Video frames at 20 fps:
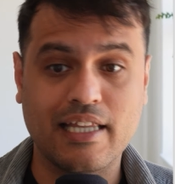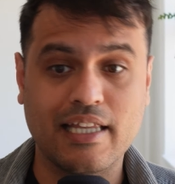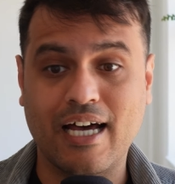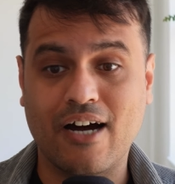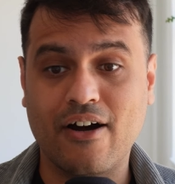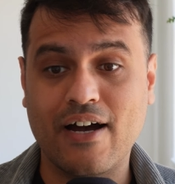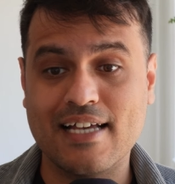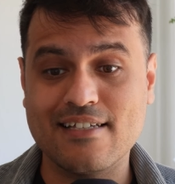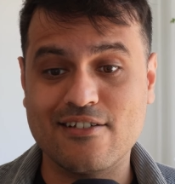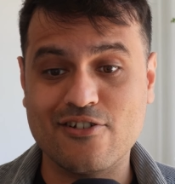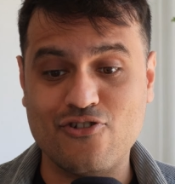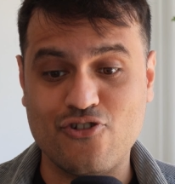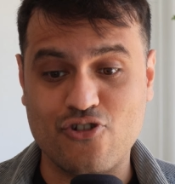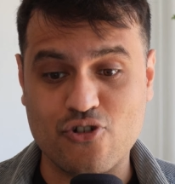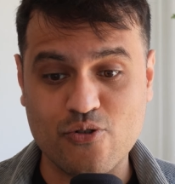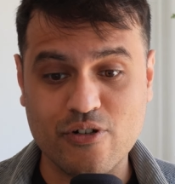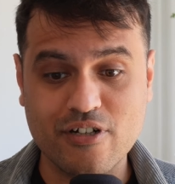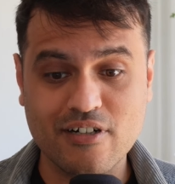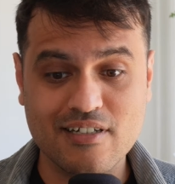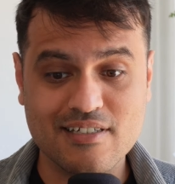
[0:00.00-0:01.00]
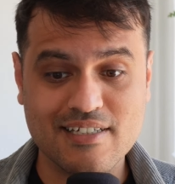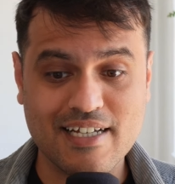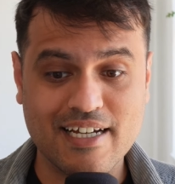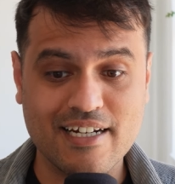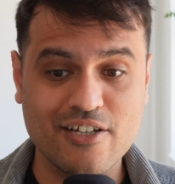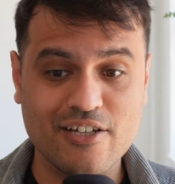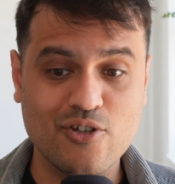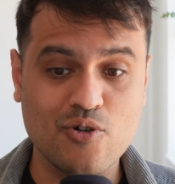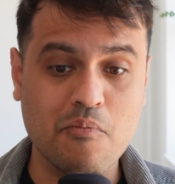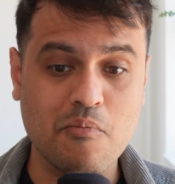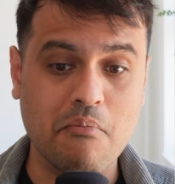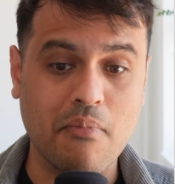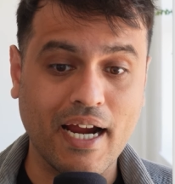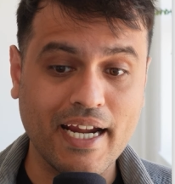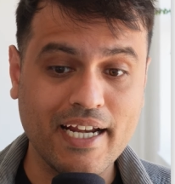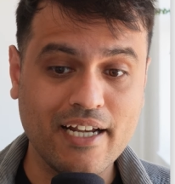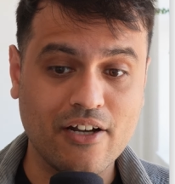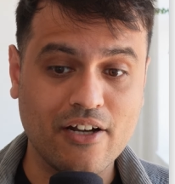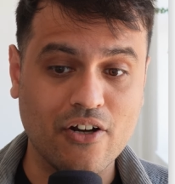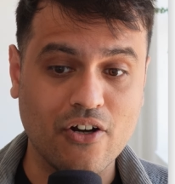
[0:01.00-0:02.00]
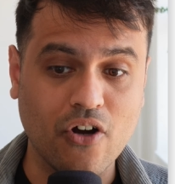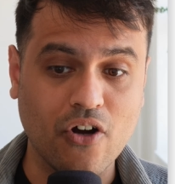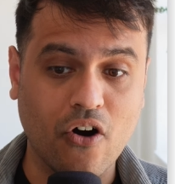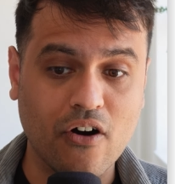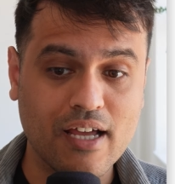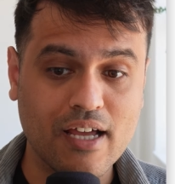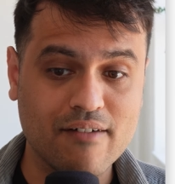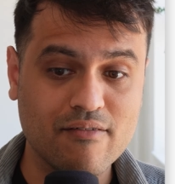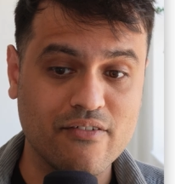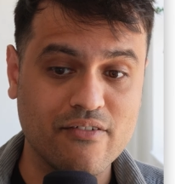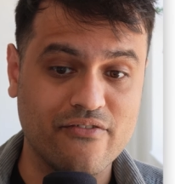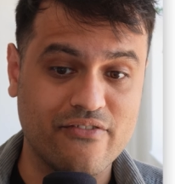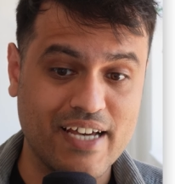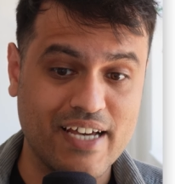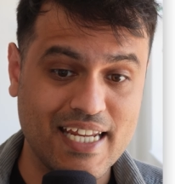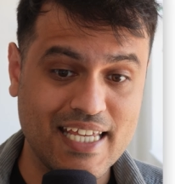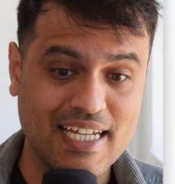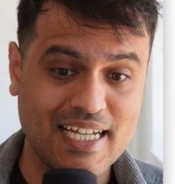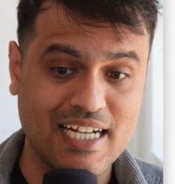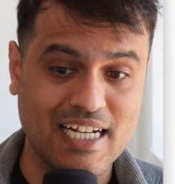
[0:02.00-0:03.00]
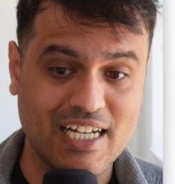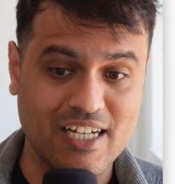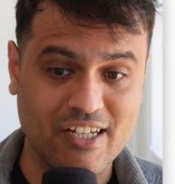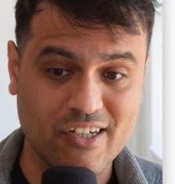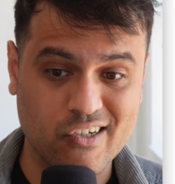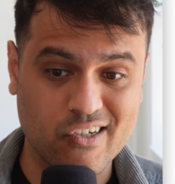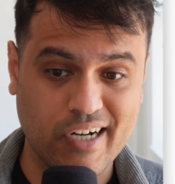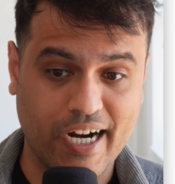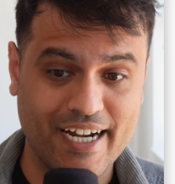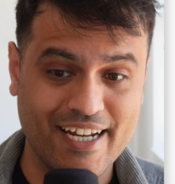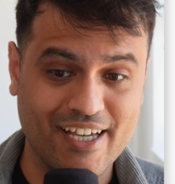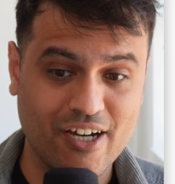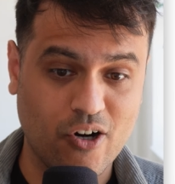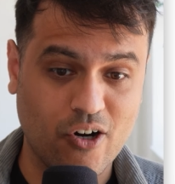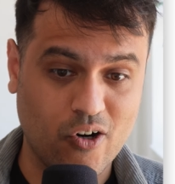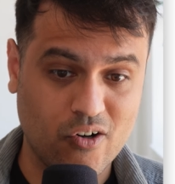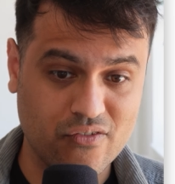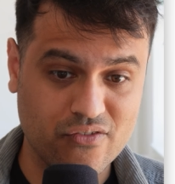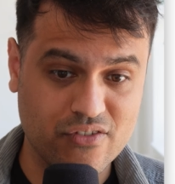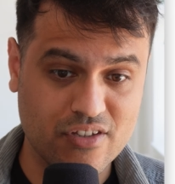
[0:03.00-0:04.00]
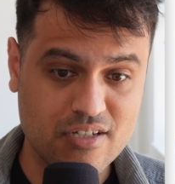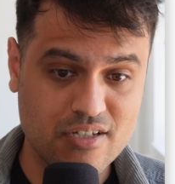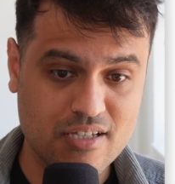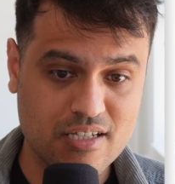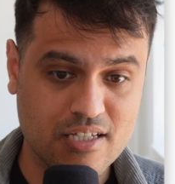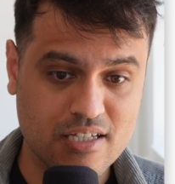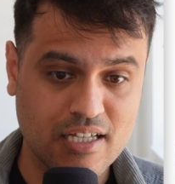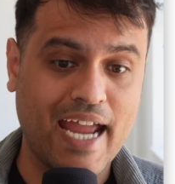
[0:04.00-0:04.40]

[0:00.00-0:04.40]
Now, as a junior designer, you might not have a very clear idea of this.